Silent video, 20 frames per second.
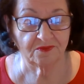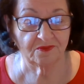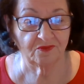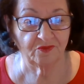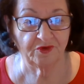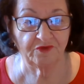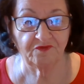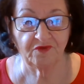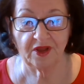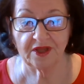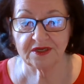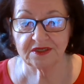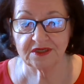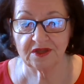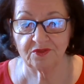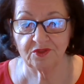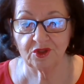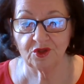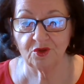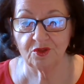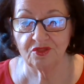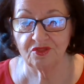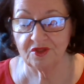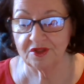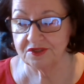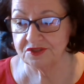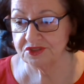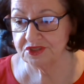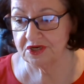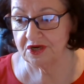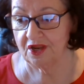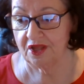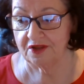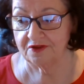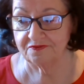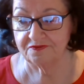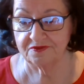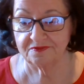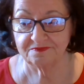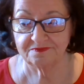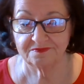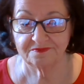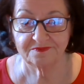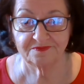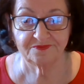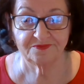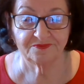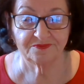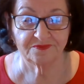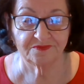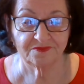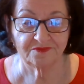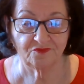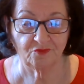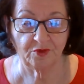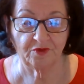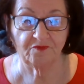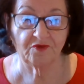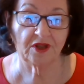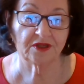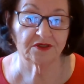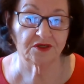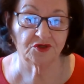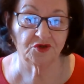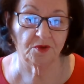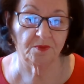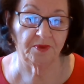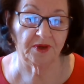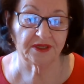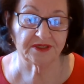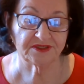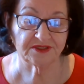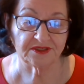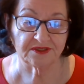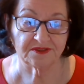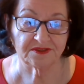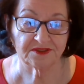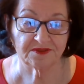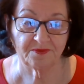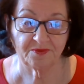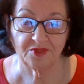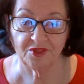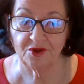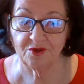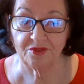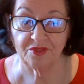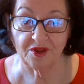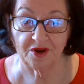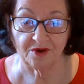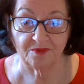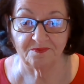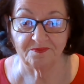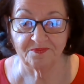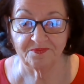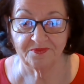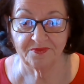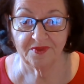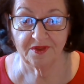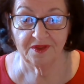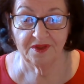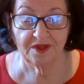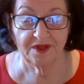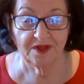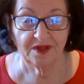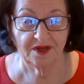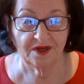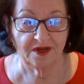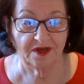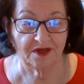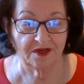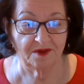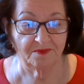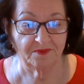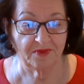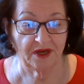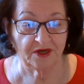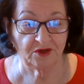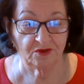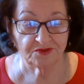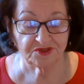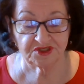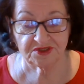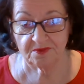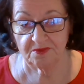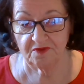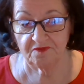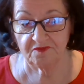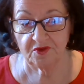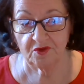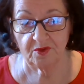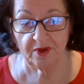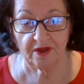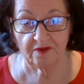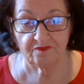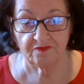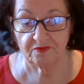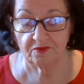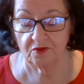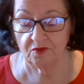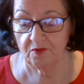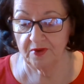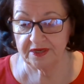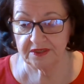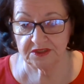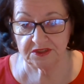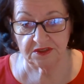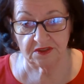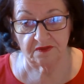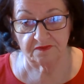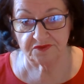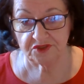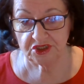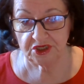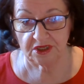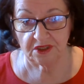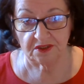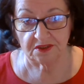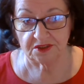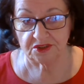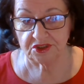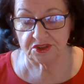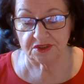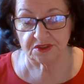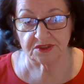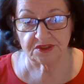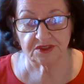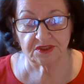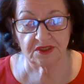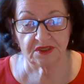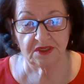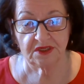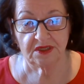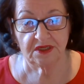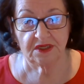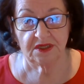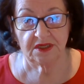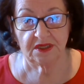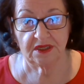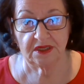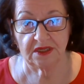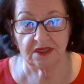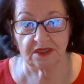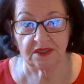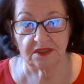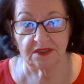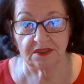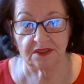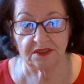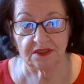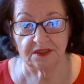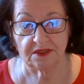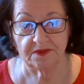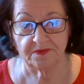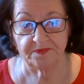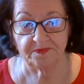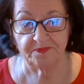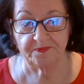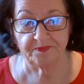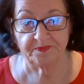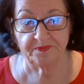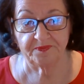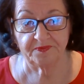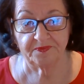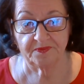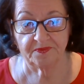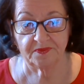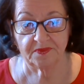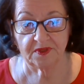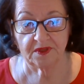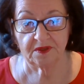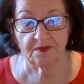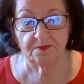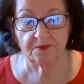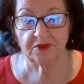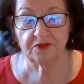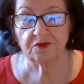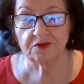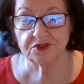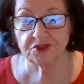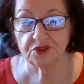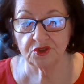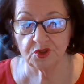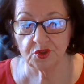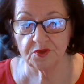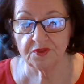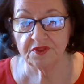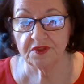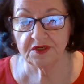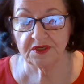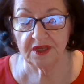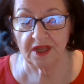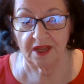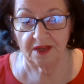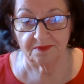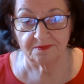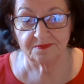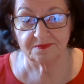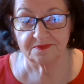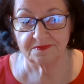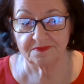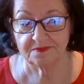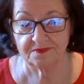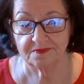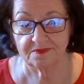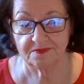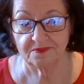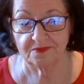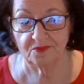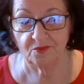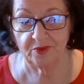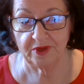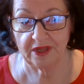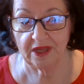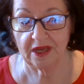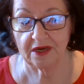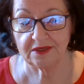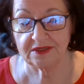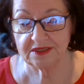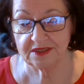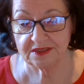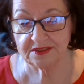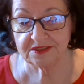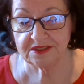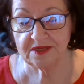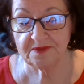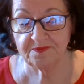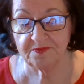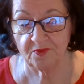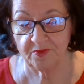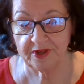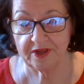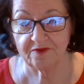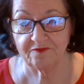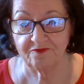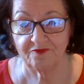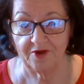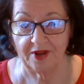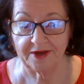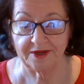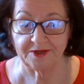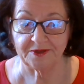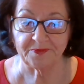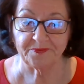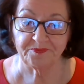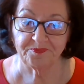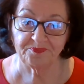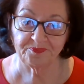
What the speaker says: Reflect on the good things in life. Reflect on your blessings. They're there. I know some of you have a great deal of challenges, and but there's a good in the day. We got to dig deep and we can find it.